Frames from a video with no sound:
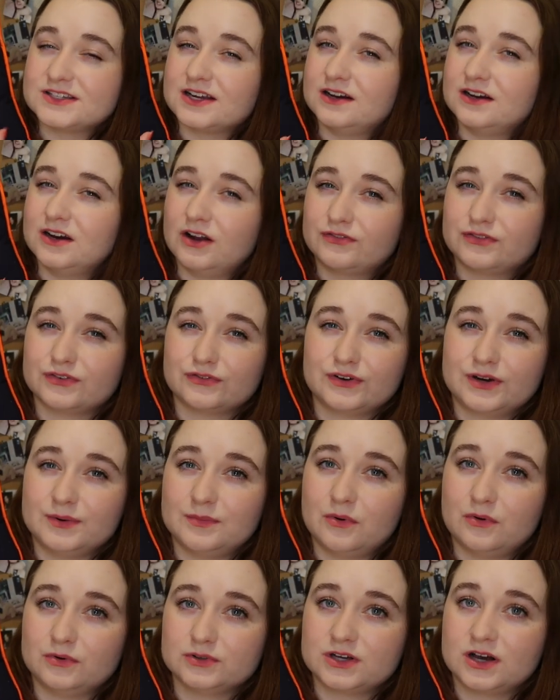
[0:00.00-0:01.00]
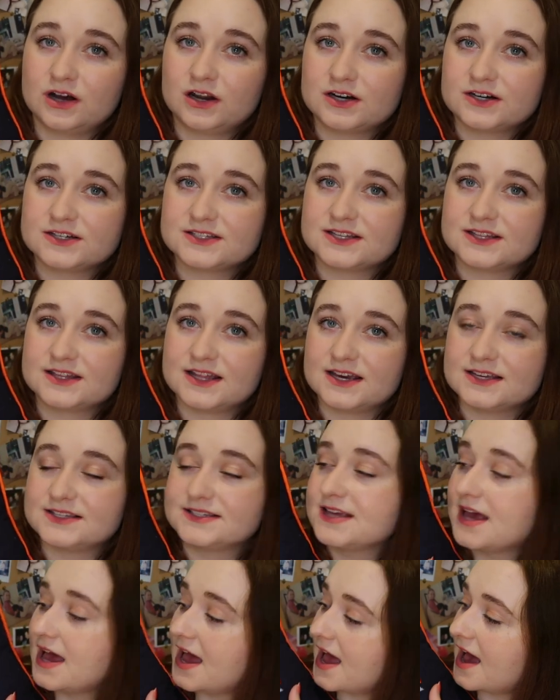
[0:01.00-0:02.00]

I love the really bold colors in this.